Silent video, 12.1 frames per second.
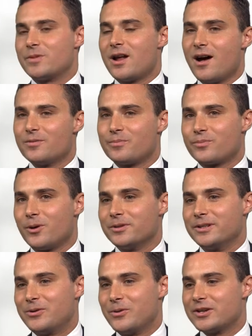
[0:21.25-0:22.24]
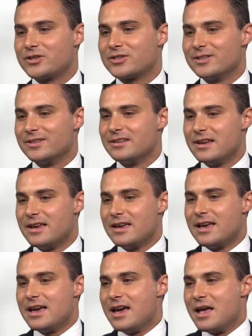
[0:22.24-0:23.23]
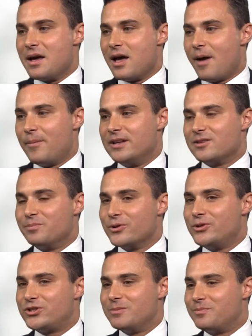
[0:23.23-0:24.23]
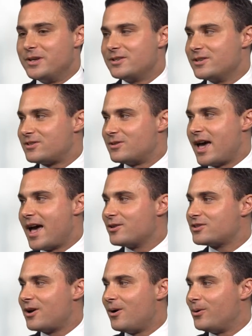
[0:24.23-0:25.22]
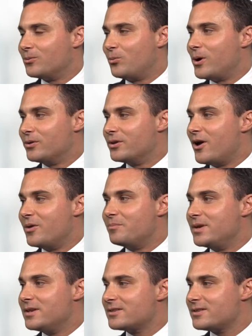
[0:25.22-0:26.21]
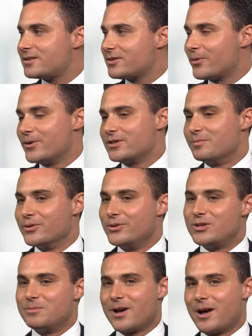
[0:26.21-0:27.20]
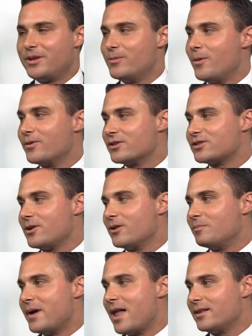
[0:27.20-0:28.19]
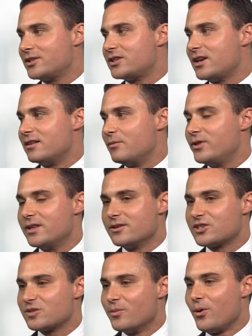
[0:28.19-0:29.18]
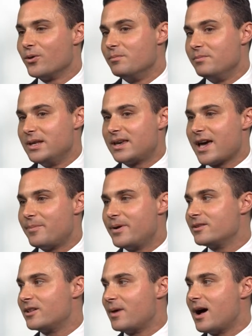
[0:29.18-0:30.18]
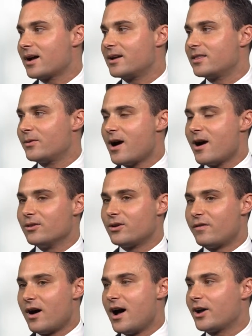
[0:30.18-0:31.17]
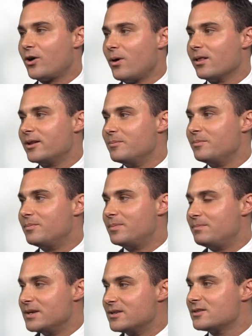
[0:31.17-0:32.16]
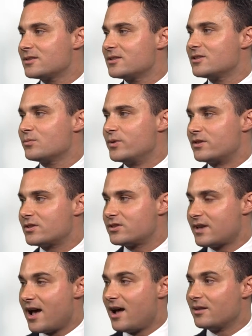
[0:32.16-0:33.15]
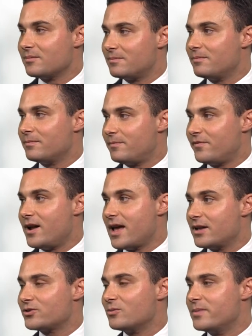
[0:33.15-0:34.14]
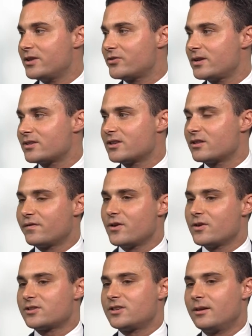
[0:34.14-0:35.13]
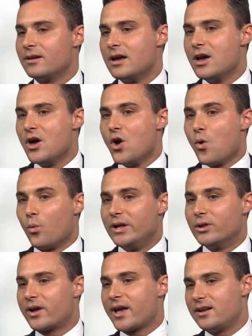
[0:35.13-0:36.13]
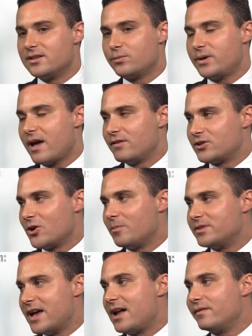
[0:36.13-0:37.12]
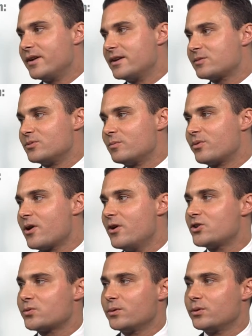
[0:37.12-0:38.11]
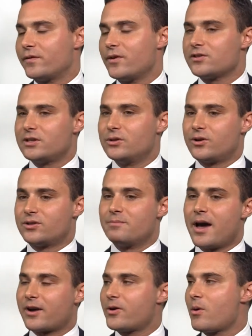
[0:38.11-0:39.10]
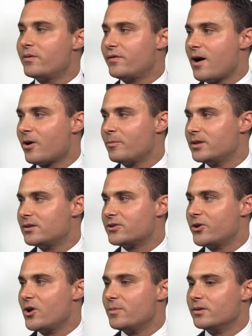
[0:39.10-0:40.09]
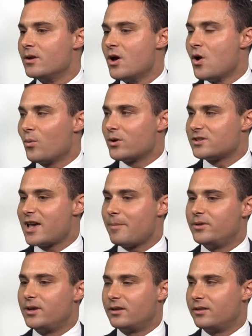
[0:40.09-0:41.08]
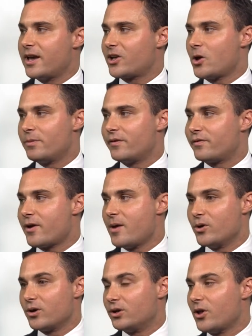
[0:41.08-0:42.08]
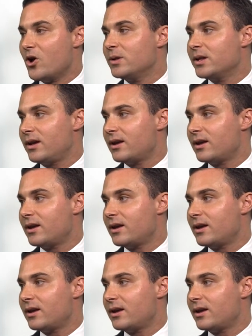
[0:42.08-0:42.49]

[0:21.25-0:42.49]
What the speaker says: But I would probably question, I mean, is a blue chip business a household, well-known business, or is a blue chip company one with a solid balance sheet? Within the small and mid cap end of the market, there are a lot of high quality businesses with sound financial metrics. So the first thing we look at is we have a top-down investment approach. We'll firstly look at the macro environment, determine what's happening in the economic framework globally.